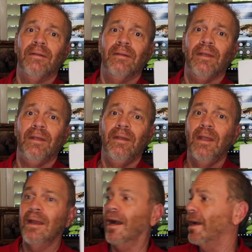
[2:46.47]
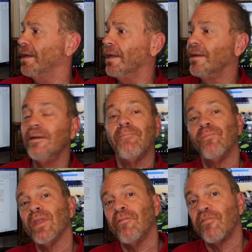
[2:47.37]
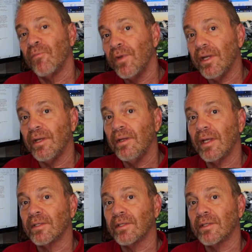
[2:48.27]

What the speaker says: Okay, and for me,